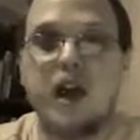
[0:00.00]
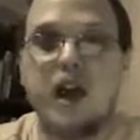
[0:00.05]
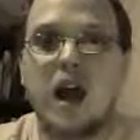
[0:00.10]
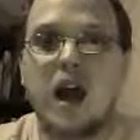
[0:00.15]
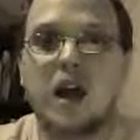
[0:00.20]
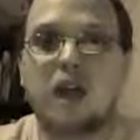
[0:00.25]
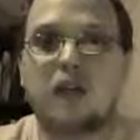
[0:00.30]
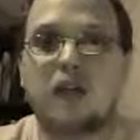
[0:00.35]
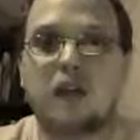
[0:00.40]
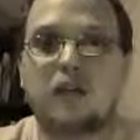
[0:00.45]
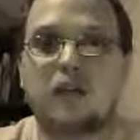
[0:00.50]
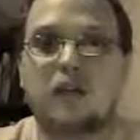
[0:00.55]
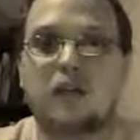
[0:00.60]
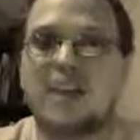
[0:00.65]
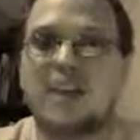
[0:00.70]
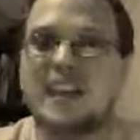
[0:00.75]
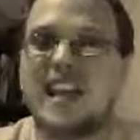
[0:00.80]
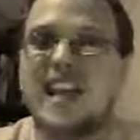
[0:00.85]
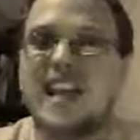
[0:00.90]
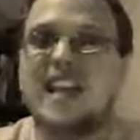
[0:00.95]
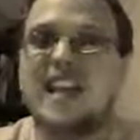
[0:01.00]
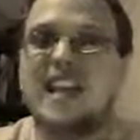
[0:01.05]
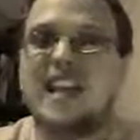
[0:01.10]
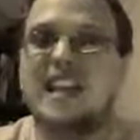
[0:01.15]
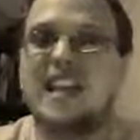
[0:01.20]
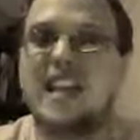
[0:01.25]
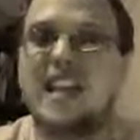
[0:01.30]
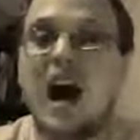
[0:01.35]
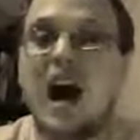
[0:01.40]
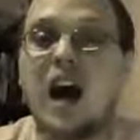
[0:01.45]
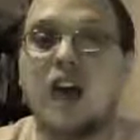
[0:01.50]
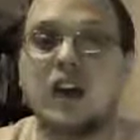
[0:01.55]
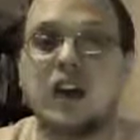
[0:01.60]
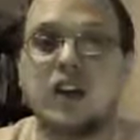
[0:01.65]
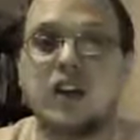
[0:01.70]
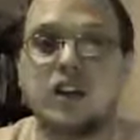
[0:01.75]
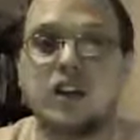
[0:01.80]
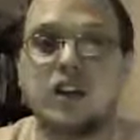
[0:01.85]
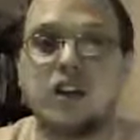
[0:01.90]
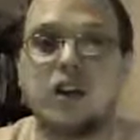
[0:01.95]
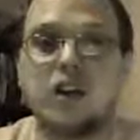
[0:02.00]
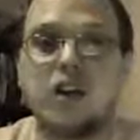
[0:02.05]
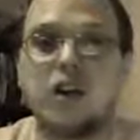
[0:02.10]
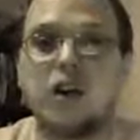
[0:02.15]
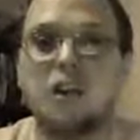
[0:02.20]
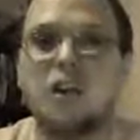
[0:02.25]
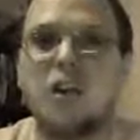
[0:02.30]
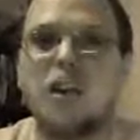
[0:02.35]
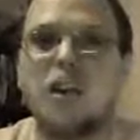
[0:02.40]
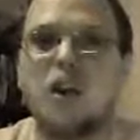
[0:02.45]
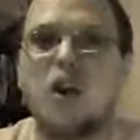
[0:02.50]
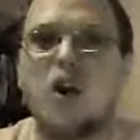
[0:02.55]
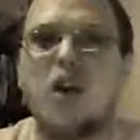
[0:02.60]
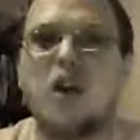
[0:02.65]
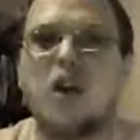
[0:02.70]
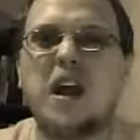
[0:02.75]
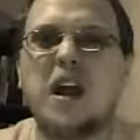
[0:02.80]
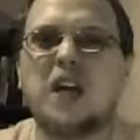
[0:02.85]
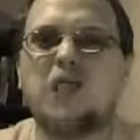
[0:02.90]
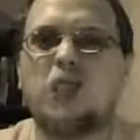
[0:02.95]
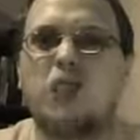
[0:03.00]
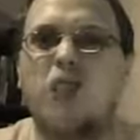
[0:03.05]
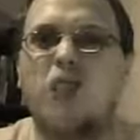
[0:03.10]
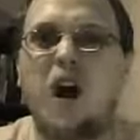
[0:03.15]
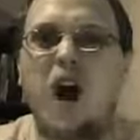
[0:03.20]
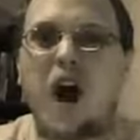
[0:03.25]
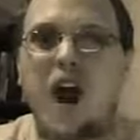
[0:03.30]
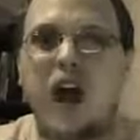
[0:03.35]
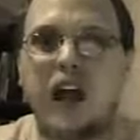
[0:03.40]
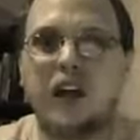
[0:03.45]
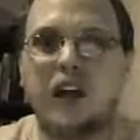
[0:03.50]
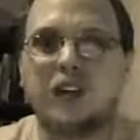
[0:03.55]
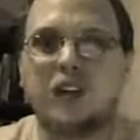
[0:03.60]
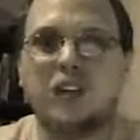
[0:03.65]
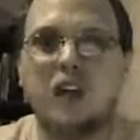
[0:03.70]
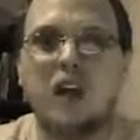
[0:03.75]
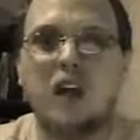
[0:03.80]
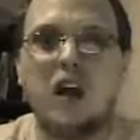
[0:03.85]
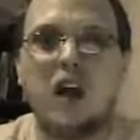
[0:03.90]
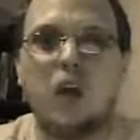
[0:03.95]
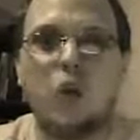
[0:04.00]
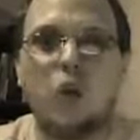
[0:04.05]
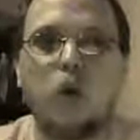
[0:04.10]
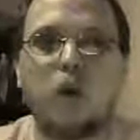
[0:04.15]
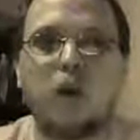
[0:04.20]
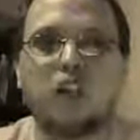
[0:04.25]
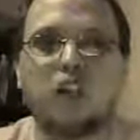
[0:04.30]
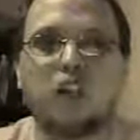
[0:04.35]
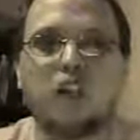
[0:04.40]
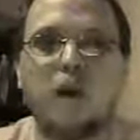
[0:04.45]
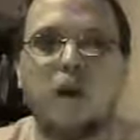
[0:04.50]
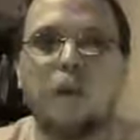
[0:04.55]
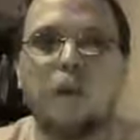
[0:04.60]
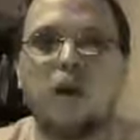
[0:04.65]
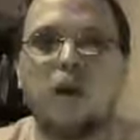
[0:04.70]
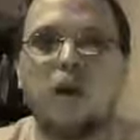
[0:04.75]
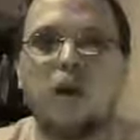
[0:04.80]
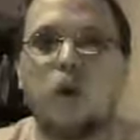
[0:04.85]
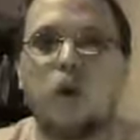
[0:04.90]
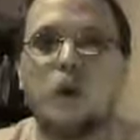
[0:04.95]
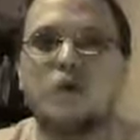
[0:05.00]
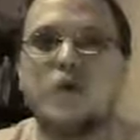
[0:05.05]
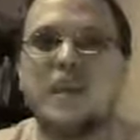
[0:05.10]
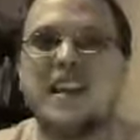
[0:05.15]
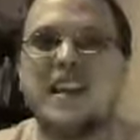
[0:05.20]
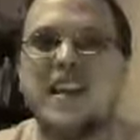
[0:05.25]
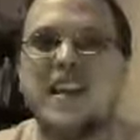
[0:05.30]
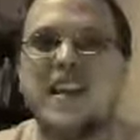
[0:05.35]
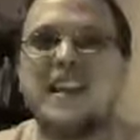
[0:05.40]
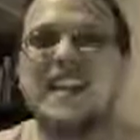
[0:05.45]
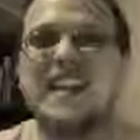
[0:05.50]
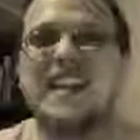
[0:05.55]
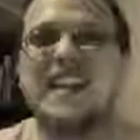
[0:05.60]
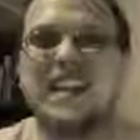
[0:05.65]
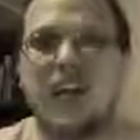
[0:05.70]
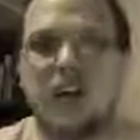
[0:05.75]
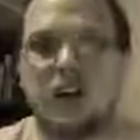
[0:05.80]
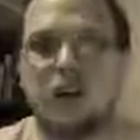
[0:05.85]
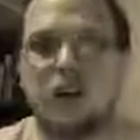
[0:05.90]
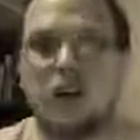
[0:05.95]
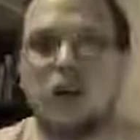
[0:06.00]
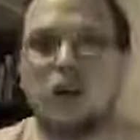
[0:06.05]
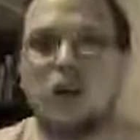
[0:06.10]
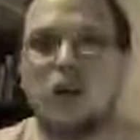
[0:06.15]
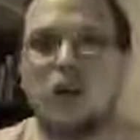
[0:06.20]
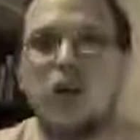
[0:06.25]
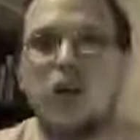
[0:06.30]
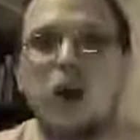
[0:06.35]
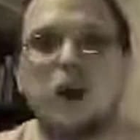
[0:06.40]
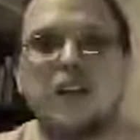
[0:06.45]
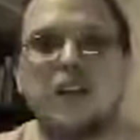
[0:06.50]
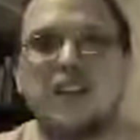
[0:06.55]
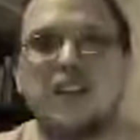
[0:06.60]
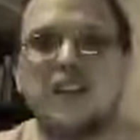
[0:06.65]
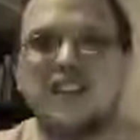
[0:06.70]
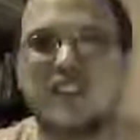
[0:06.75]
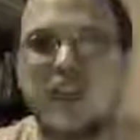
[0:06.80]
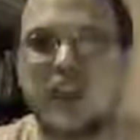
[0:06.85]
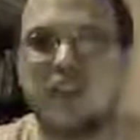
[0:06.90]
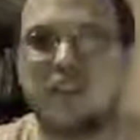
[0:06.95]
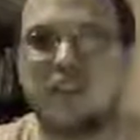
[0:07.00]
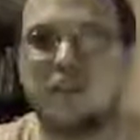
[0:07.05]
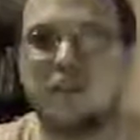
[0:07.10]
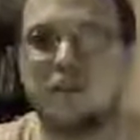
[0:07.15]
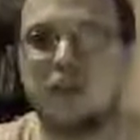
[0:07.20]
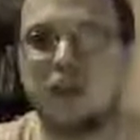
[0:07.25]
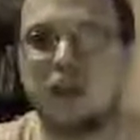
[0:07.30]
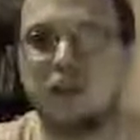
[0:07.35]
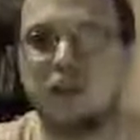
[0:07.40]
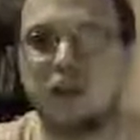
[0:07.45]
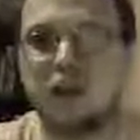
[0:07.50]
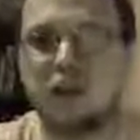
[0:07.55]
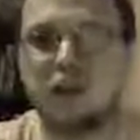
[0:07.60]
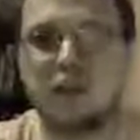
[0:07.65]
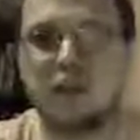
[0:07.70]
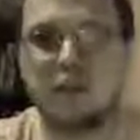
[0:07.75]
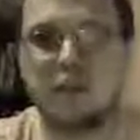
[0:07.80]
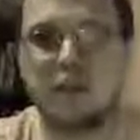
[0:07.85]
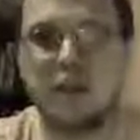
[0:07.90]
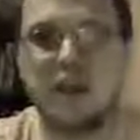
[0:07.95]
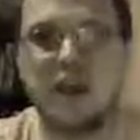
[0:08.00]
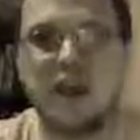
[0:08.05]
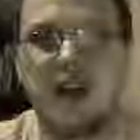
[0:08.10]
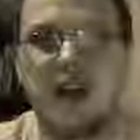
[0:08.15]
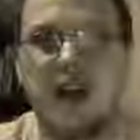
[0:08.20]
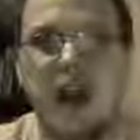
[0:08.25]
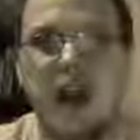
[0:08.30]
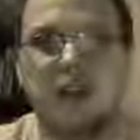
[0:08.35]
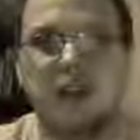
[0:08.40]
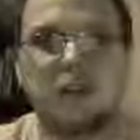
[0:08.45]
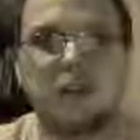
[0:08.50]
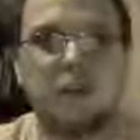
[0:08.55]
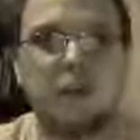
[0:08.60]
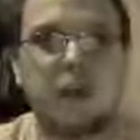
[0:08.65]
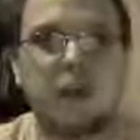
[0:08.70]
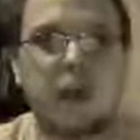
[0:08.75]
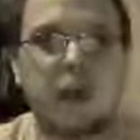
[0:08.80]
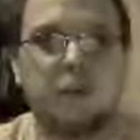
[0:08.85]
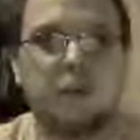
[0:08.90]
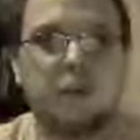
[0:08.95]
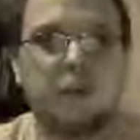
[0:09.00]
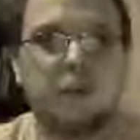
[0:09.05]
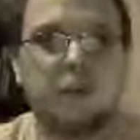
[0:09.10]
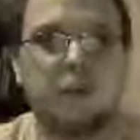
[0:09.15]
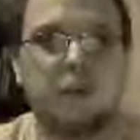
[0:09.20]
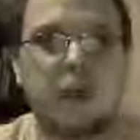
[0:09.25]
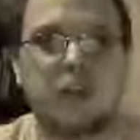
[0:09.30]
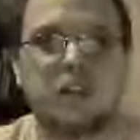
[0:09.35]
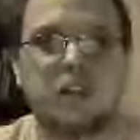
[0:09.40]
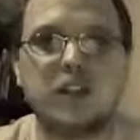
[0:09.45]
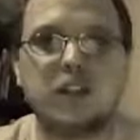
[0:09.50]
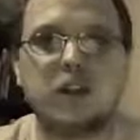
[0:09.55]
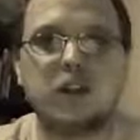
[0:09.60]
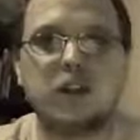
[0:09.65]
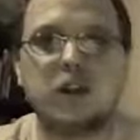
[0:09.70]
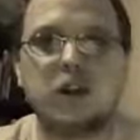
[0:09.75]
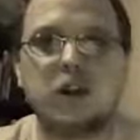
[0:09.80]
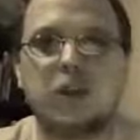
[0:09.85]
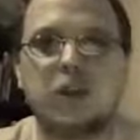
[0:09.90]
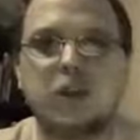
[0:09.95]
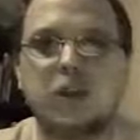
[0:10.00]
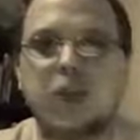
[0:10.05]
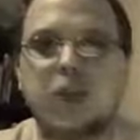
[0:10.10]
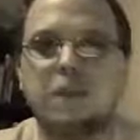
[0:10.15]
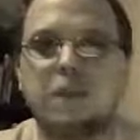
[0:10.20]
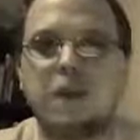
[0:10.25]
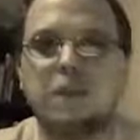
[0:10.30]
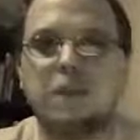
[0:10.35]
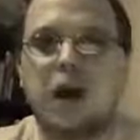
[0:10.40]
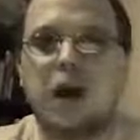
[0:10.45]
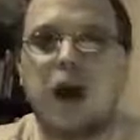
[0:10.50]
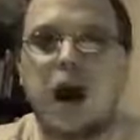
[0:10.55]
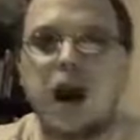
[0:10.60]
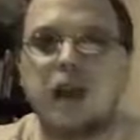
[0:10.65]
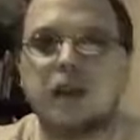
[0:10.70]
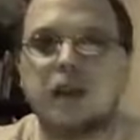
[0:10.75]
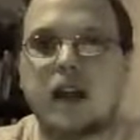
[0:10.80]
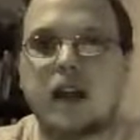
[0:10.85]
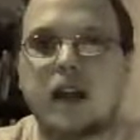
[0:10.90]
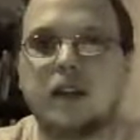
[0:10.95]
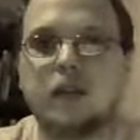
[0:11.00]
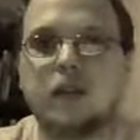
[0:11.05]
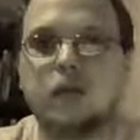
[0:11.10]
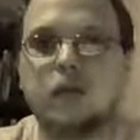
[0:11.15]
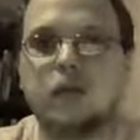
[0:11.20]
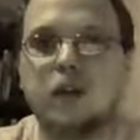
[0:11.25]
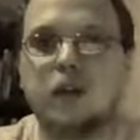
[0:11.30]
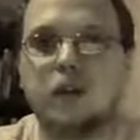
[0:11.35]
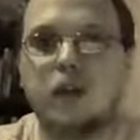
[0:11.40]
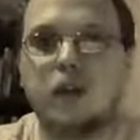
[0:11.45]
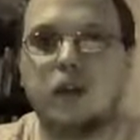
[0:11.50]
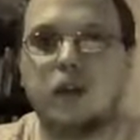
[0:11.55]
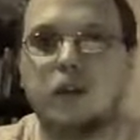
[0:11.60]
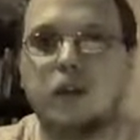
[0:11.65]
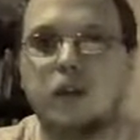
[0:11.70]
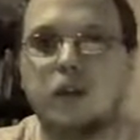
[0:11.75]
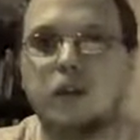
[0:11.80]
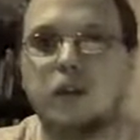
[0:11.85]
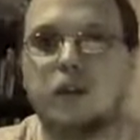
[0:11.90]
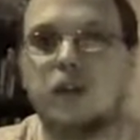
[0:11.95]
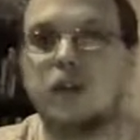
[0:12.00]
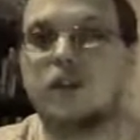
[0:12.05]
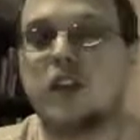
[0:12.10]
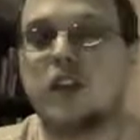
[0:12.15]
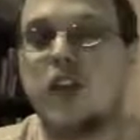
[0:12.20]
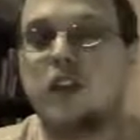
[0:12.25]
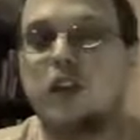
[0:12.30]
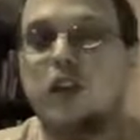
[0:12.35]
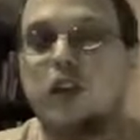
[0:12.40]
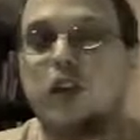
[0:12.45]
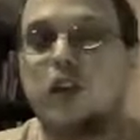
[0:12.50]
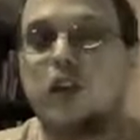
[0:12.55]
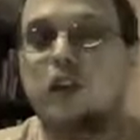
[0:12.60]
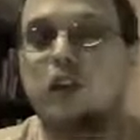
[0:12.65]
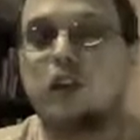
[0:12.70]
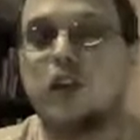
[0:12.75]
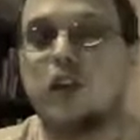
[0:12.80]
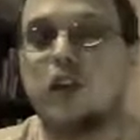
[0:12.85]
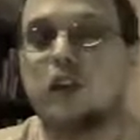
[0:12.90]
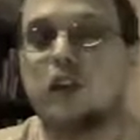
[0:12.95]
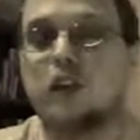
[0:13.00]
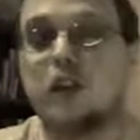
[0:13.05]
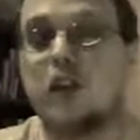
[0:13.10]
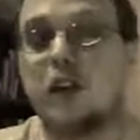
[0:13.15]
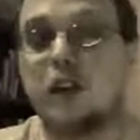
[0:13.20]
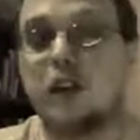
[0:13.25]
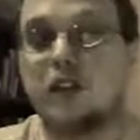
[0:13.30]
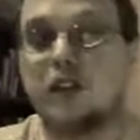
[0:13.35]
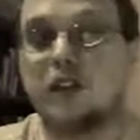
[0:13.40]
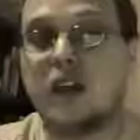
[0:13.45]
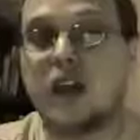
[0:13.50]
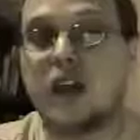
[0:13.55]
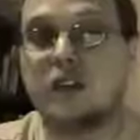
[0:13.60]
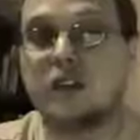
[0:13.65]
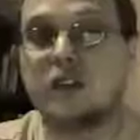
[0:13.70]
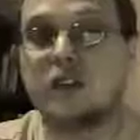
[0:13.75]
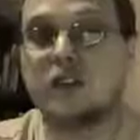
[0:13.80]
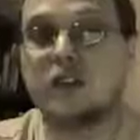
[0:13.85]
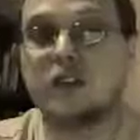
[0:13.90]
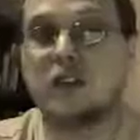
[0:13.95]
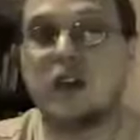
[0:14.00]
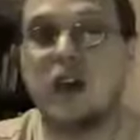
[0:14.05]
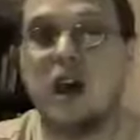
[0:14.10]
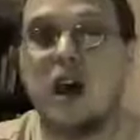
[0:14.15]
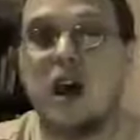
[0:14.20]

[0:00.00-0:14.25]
and therefore to gain the knowledge or to be known as wise, was something that would be an indicator of your wealth and status and privilege. And this becomes especially critical to keep in mind as we turn to, for example, your first focus texts,